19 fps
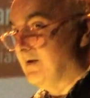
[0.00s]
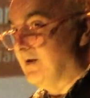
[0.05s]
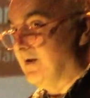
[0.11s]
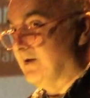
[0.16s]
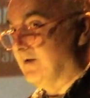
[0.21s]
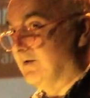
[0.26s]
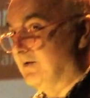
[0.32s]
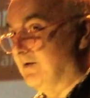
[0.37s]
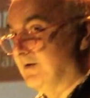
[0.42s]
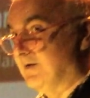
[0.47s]
I
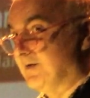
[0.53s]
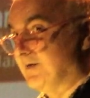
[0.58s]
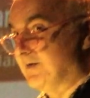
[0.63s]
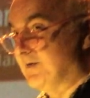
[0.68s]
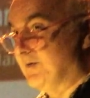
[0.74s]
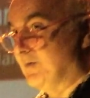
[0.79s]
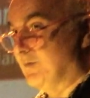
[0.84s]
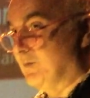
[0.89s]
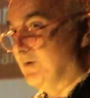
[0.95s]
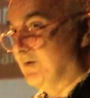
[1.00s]
could
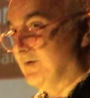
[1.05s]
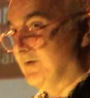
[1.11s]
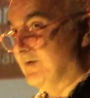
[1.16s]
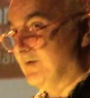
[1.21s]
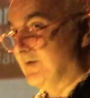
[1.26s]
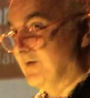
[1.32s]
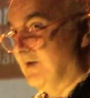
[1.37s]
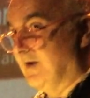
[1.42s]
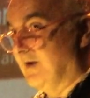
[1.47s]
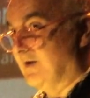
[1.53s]
list the
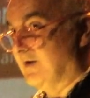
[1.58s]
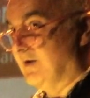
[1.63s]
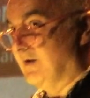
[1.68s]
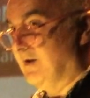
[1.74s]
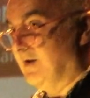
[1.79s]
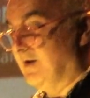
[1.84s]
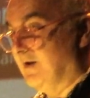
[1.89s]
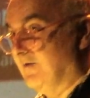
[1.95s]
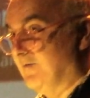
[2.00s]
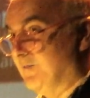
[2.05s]
ones that
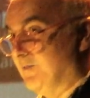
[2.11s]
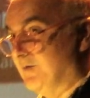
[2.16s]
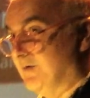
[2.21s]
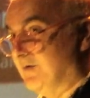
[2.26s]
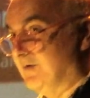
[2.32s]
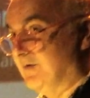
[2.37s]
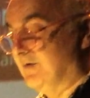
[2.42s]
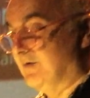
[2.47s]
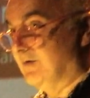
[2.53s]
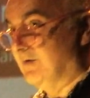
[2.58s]

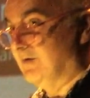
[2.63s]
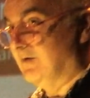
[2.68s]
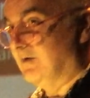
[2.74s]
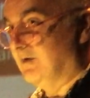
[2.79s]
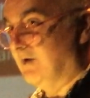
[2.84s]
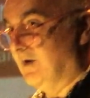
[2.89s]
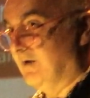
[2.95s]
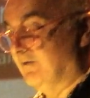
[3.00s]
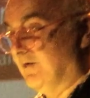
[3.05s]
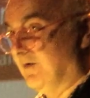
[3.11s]

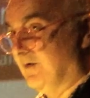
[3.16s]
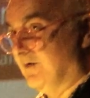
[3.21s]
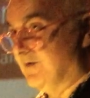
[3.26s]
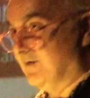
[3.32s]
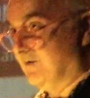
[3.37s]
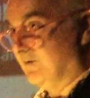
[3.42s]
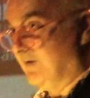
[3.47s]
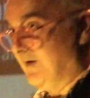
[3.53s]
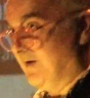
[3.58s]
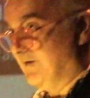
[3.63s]
have gone to
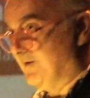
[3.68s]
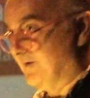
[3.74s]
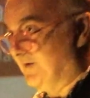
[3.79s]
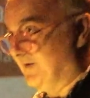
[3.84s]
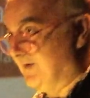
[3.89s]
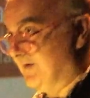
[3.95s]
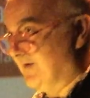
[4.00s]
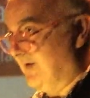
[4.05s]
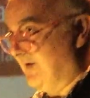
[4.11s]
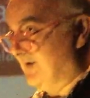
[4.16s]
greater
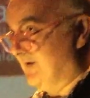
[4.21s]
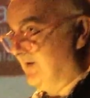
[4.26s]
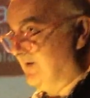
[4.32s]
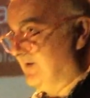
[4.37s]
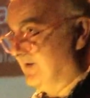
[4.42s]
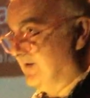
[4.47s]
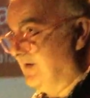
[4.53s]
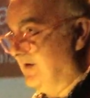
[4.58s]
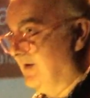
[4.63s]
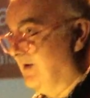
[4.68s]

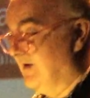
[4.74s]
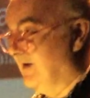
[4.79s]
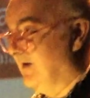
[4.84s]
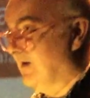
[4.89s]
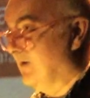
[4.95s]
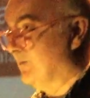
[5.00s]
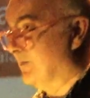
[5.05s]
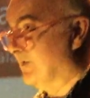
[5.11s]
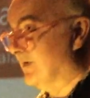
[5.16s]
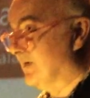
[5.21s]
successes,
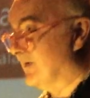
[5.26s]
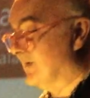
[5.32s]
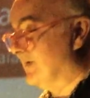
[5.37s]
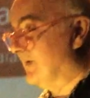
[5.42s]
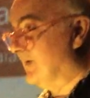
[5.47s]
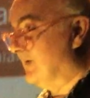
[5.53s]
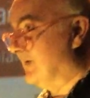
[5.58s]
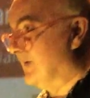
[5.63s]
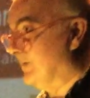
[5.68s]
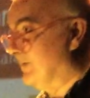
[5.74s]
but
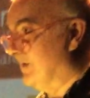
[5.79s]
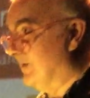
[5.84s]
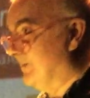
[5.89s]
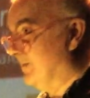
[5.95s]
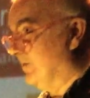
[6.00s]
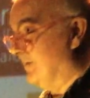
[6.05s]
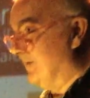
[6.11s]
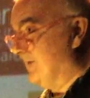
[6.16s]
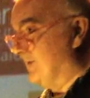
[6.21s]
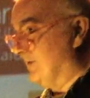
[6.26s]
some of the
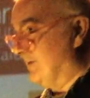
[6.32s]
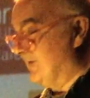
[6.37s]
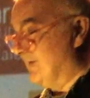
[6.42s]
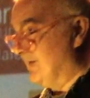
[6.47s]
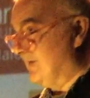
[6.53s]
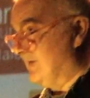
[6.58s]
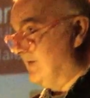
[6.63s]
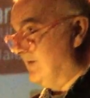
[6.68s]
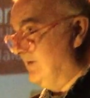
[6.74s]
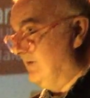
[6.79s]
poets
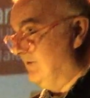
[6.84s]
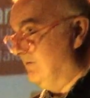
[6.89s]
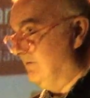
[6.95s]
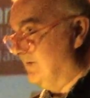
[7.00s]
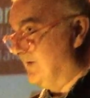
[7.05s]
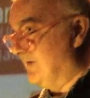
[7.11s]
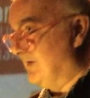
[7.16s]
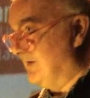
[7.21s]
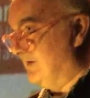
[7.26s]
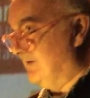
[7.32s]
who
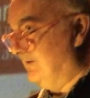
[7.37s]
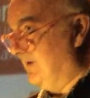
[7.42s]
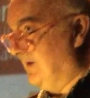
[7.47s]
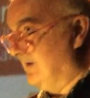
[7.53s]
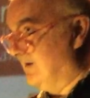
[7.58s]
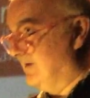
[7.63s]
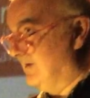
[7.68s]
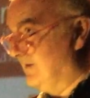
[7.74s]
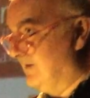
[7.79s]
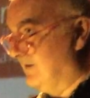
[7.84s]
still have
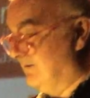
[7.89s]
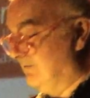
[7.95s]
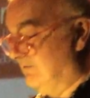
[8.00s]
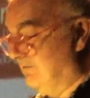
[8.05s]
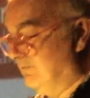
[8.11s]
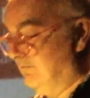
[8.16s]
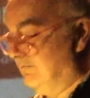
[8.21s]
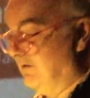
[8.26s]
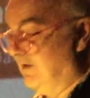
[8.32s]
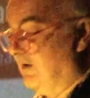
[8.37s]
yet
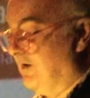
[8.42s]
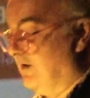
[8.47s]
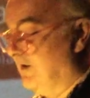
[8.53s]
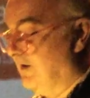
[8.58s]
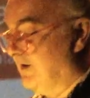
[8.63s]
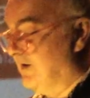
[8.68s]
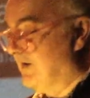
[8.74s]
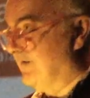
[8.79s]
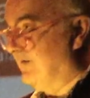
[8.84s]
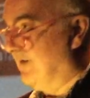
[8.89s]
to
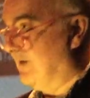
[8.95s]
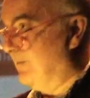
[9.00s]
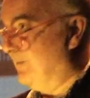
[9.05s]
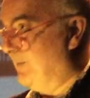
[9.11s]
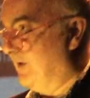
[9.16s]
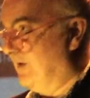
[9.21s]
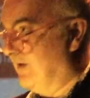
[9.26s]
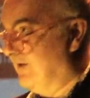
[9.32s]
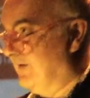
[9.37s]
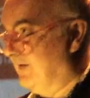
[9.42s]
develop
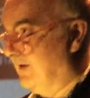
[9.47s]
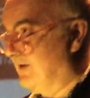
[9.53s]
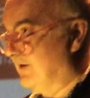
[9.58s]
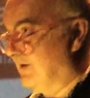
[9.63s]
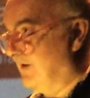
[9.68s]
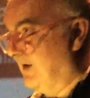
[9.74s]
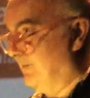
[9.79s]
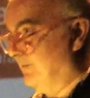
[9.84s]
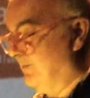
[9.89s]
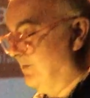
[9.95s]
beyond that
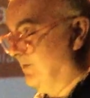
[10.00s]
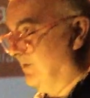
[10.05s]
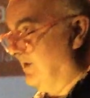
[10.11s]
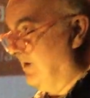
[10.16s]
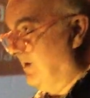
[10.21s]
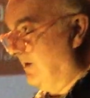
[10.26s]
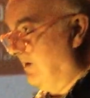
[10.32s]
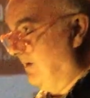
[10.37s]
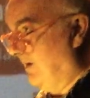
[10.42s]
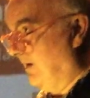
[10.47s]
chapbook
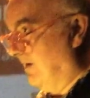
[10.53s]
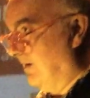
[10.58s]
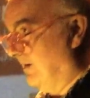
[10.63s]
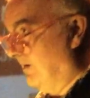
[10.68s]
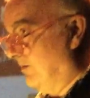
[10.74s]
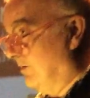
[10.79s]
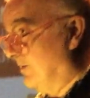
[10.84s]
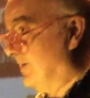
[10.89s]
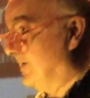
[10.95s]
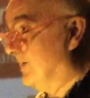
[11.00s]

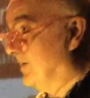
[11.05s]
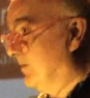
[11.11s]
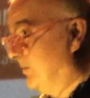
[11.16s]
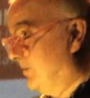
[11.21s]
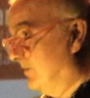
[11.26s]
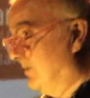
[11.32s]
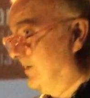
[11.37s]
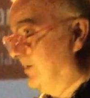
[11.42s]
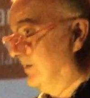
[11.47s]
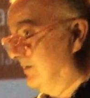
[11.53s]
are also
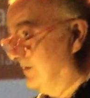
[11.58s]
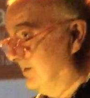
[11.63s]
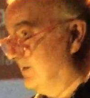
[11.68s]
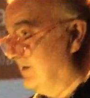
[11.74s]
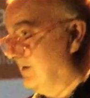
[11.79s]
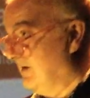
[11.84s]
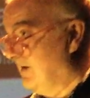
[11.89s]
brilliant.